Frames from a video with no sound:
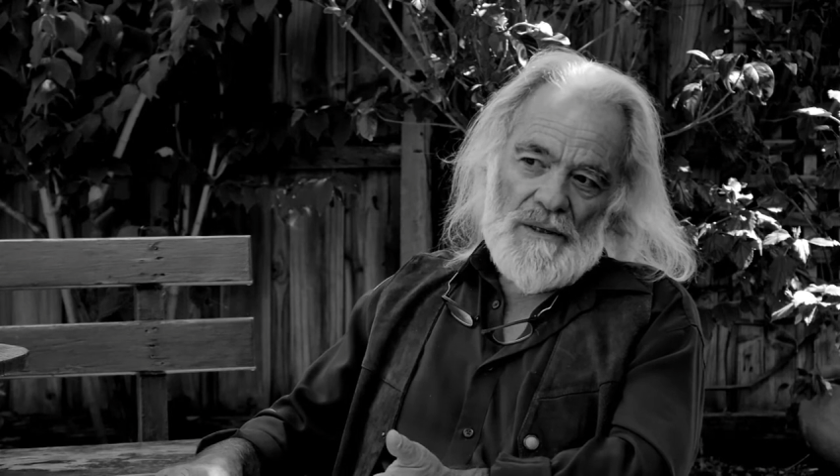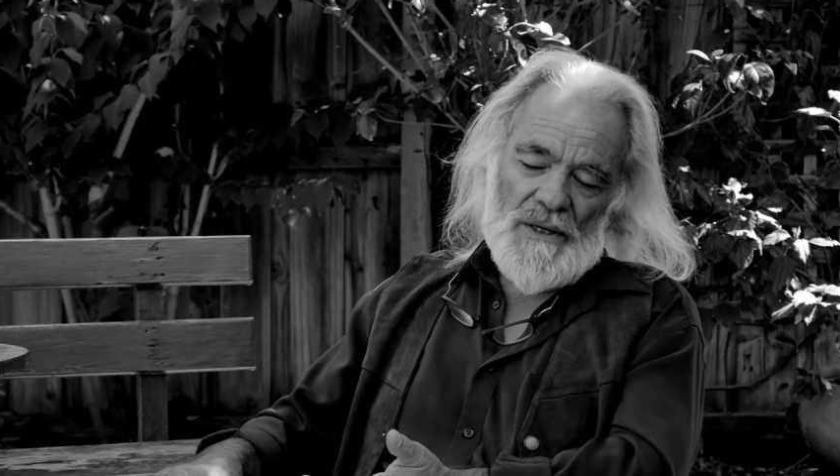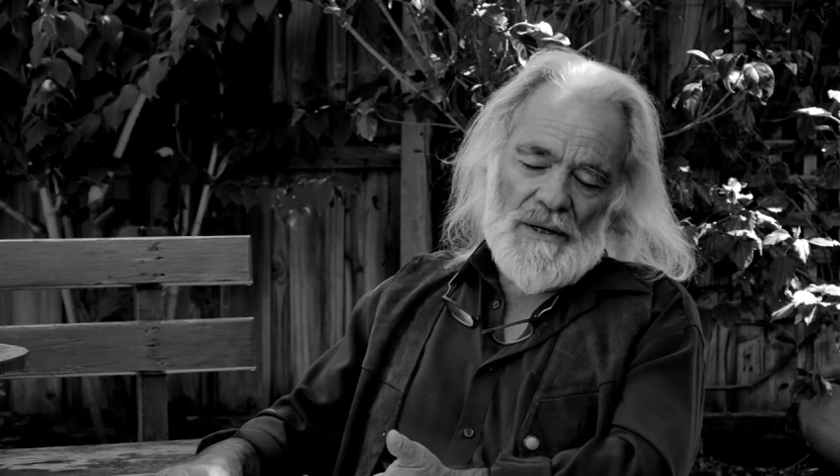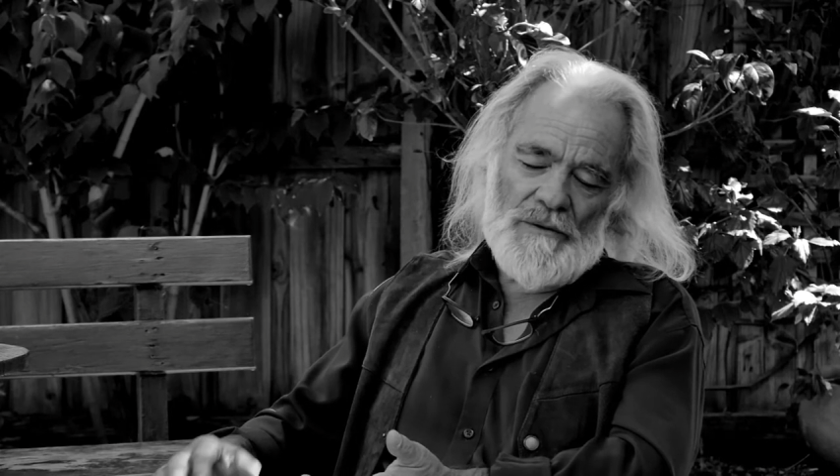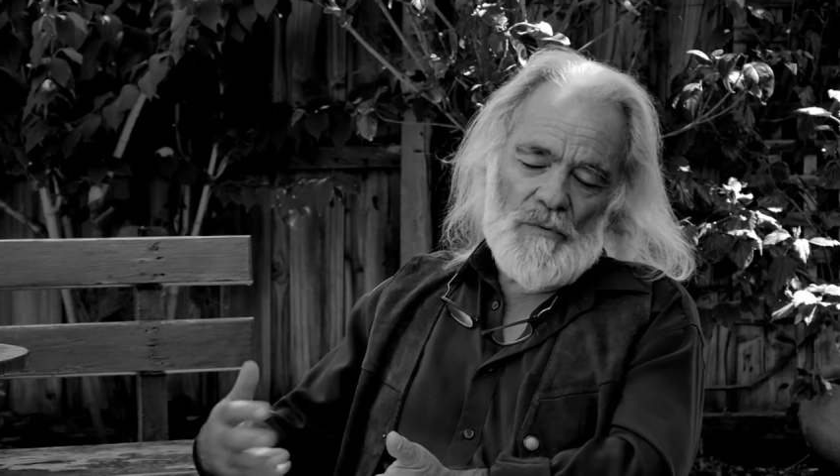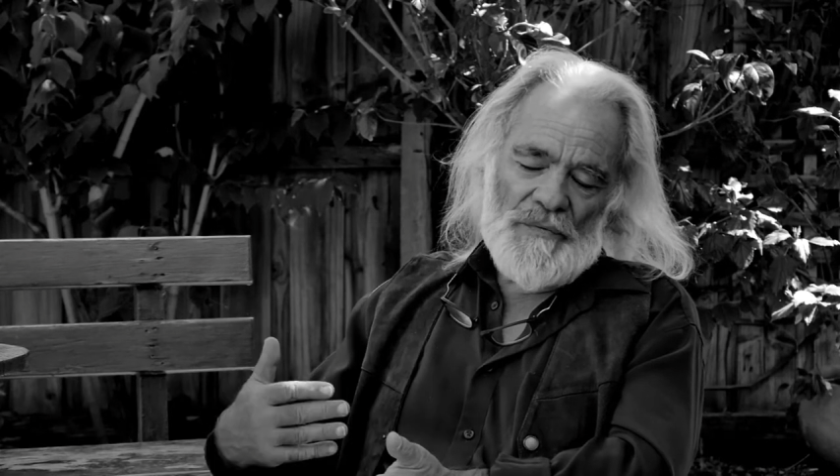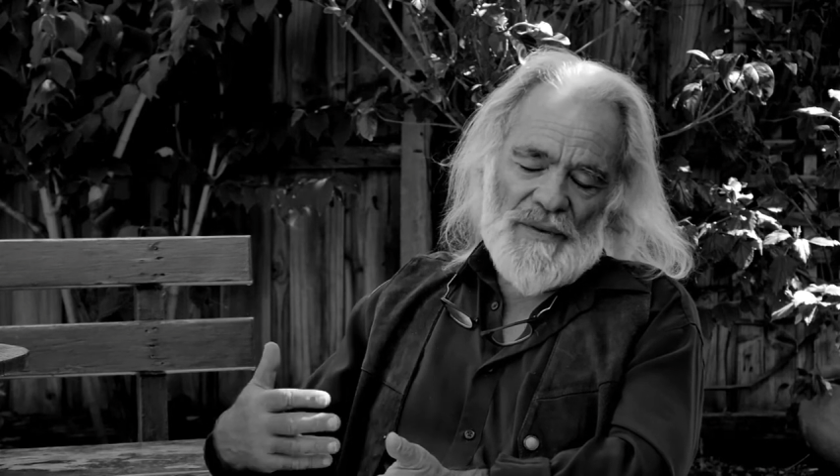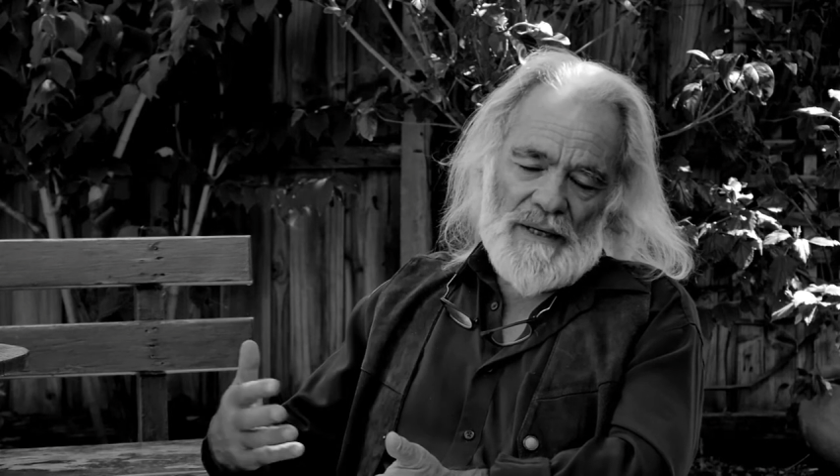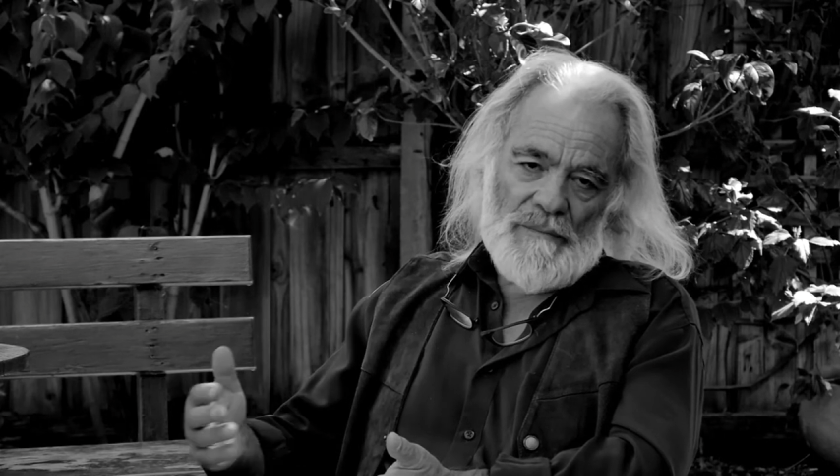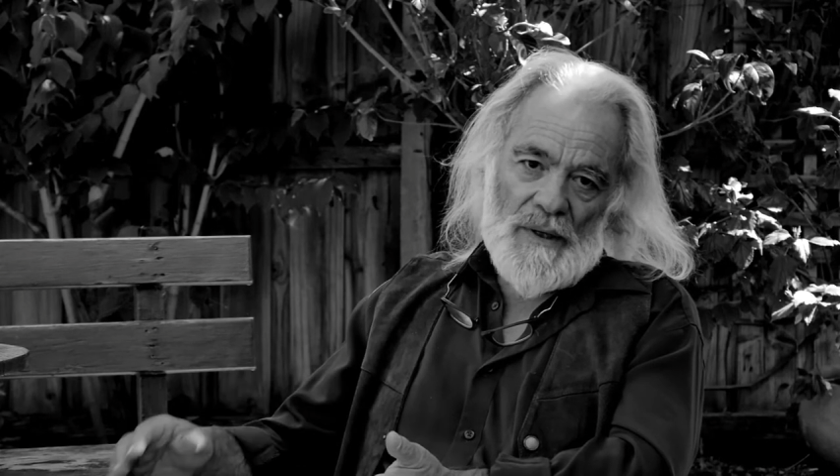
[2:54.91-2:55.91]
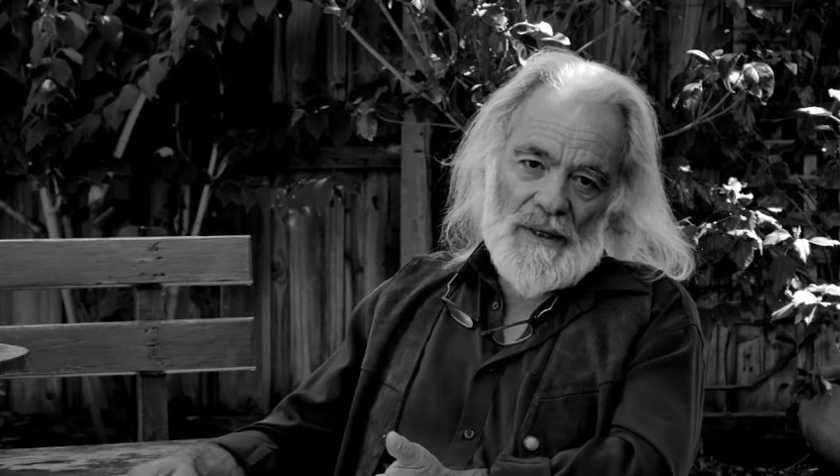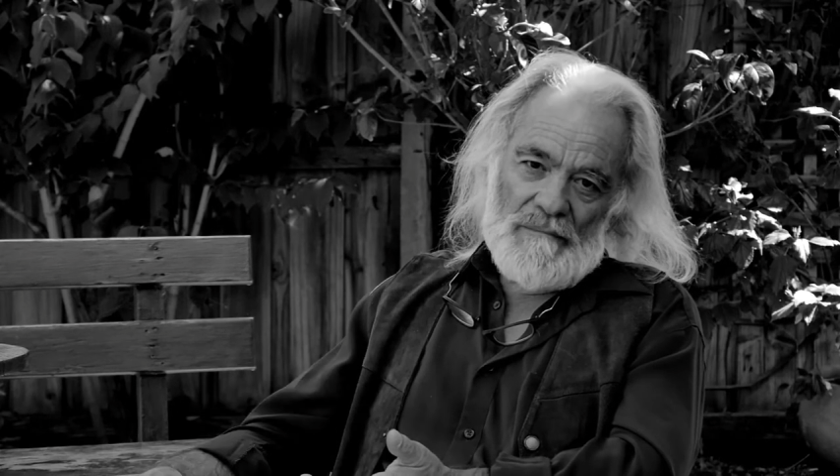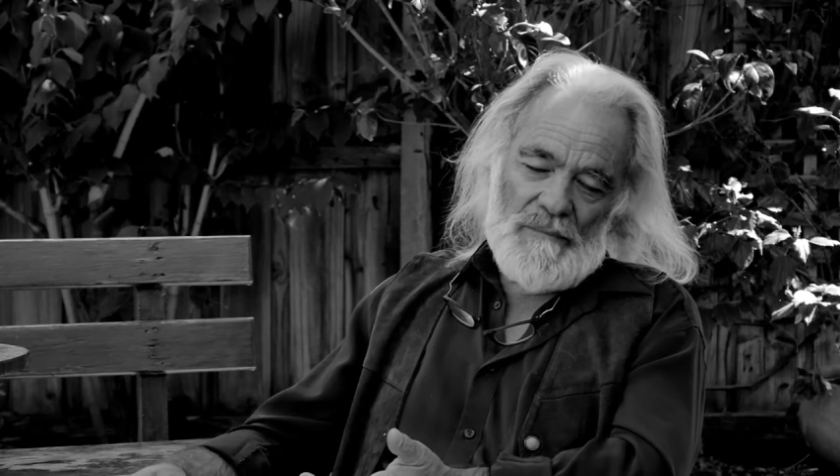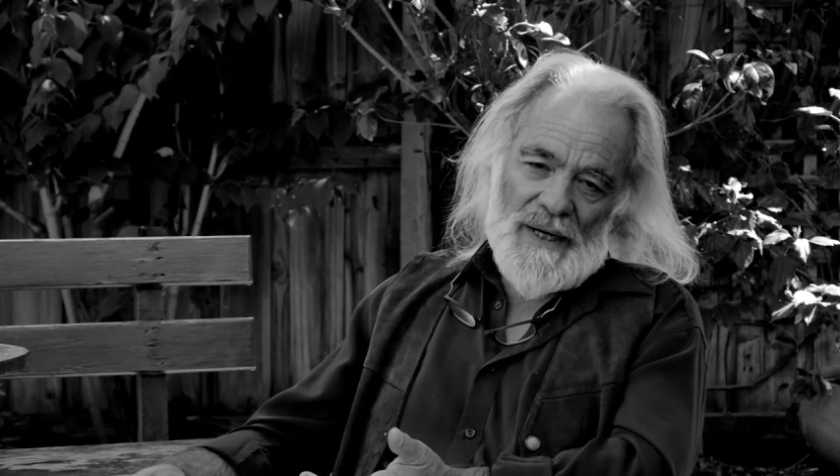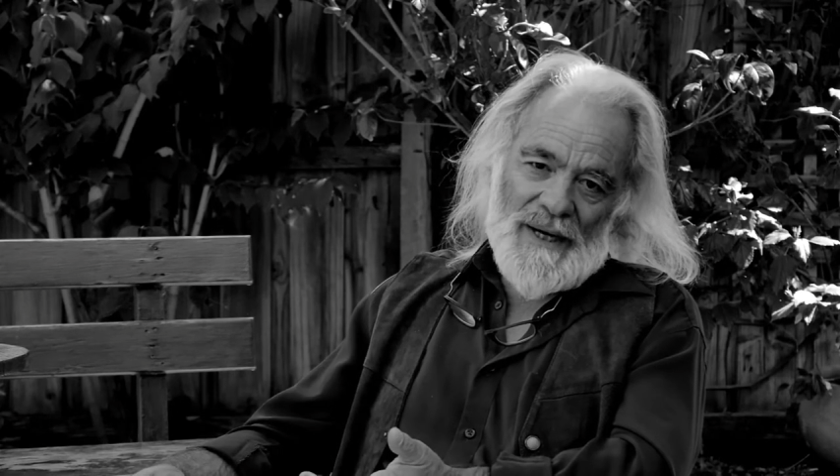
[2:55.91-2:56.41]
So I didn't want that in my,
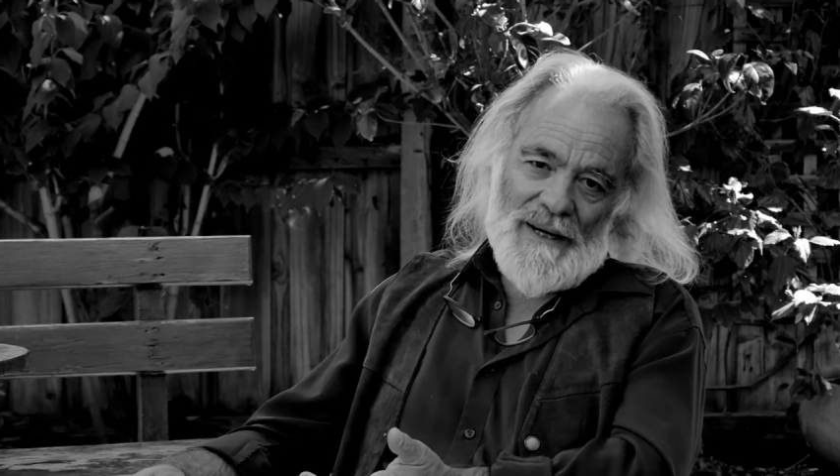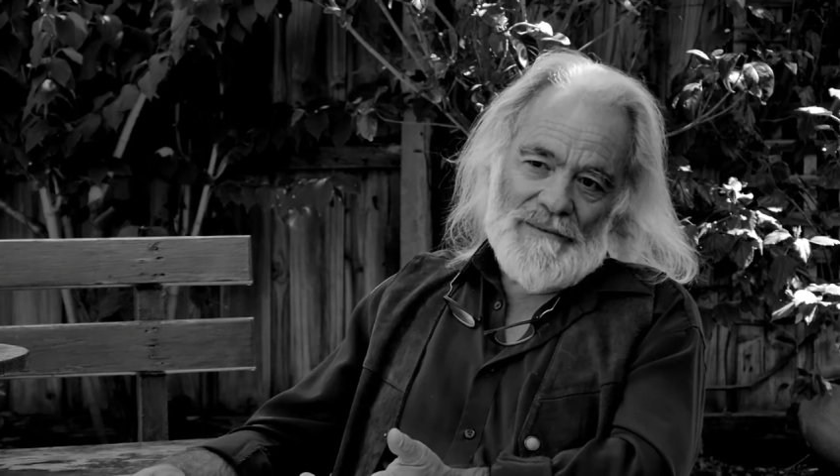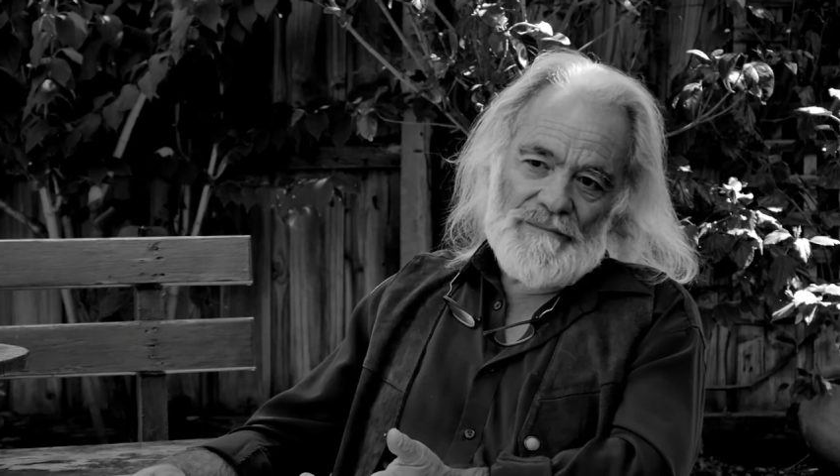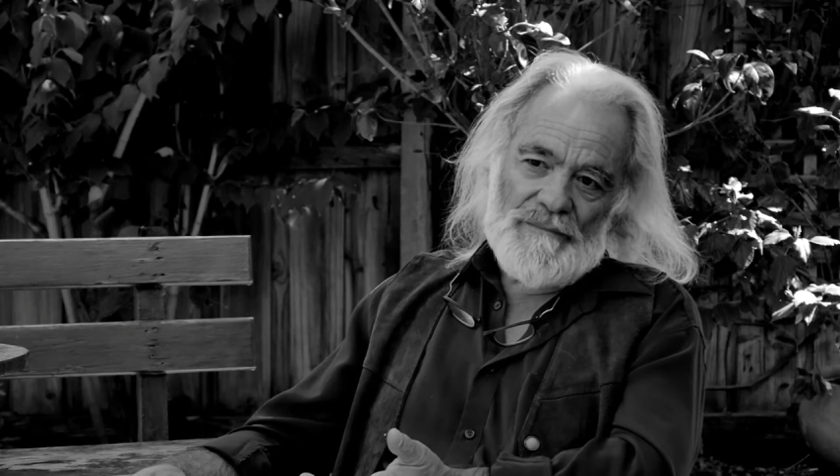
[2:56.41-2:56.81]
my art.